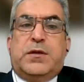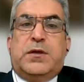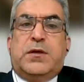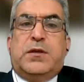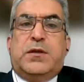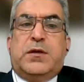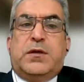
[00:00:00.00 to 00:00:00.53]

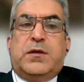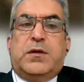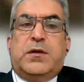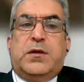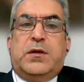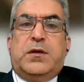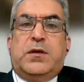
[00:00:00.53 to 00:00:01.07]
in the
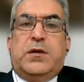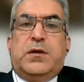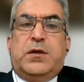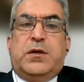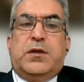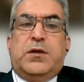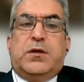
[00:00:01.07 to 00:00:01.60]

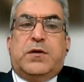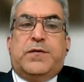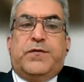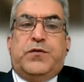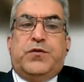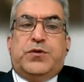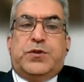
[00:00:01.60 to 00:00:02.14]
near
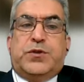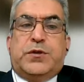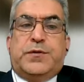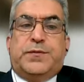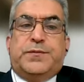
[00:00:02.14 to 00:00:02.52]
future.